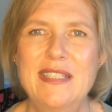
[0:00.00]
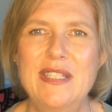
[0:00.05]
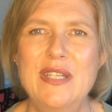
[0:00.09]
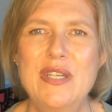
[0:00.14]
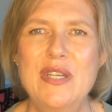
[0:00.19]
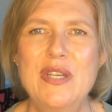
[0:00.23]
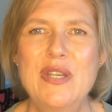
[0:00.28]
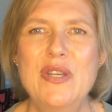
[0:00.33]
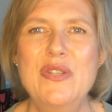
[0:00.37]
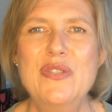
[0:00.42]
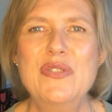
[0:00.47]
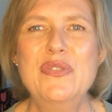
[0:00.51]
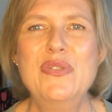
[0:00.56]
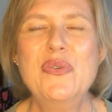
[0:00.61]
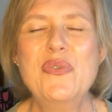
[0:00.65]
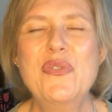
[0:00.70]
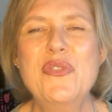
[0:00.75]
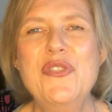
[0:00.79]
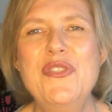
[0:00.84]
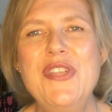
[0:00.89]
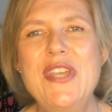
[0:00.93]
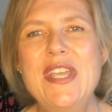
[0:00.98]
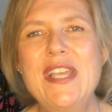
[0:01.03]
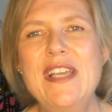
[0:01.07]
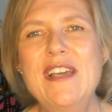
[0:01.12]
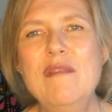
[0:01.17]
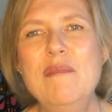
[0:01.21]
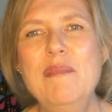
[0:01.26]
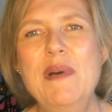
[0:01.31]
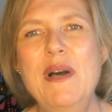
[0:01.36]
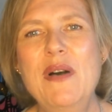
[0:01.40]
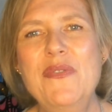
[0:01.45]
So think
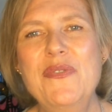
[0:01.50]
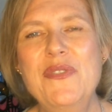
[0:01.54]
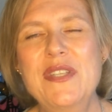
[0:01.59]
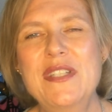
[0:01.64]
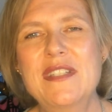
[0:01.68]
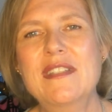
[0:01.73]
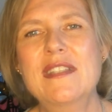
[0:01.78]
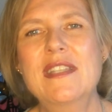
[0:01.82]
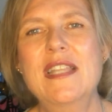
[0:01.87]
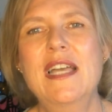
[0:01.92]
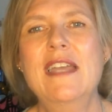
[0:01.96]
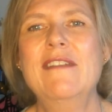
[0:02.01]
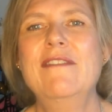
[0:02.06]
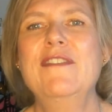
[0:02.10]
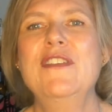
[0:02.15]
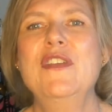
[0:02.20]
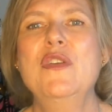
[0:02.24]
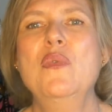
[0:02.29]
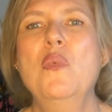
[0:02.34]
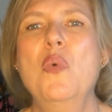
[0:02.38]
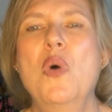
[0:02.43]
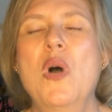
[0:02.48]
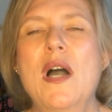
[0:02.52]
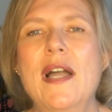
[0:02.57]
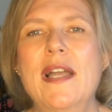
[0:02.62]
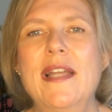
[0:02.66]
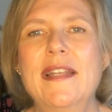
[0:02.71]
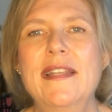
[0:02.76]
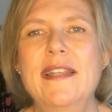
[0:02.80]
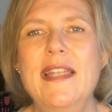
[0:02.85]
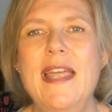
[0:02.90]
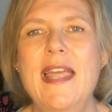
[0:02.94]
about this life you want